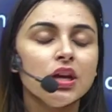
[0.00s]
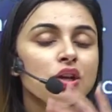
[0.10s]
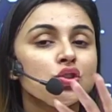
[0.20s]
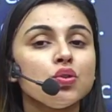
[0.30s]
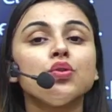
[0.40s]

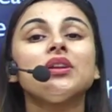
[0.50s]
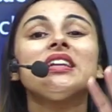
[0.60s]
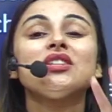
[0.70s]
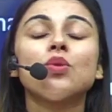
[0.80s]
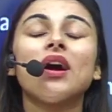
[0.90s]
So you
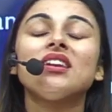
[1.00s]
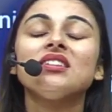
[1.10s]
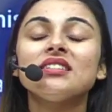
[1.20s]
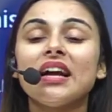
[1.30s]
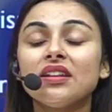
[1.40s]
need to
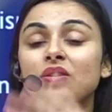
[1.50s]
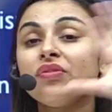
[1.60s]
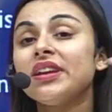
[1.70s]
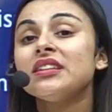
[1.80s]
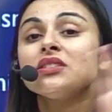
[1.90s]
understand the
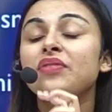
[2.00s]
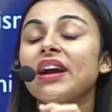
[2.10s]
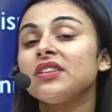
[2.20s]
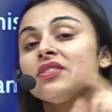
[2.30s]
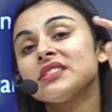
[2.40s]
various
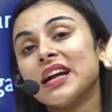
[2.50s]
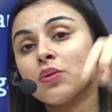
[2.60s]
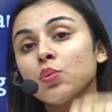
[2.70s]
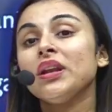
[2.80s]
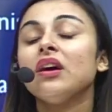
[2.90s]
factors that
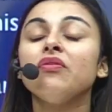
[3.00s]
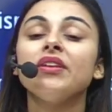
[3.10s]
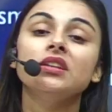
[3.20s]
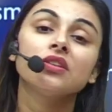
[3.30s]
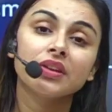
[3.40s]
will
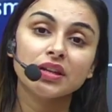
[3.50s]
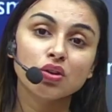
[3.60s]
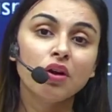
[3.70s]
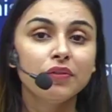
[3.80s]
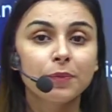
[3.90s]
affect a rate
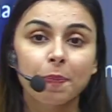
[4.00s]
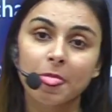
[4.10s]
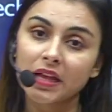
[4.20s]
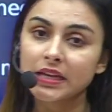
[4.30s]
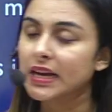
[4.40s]
of
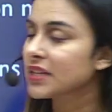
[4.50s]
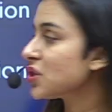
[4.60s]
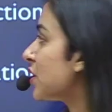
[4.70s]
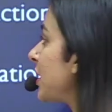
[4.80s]
reaction.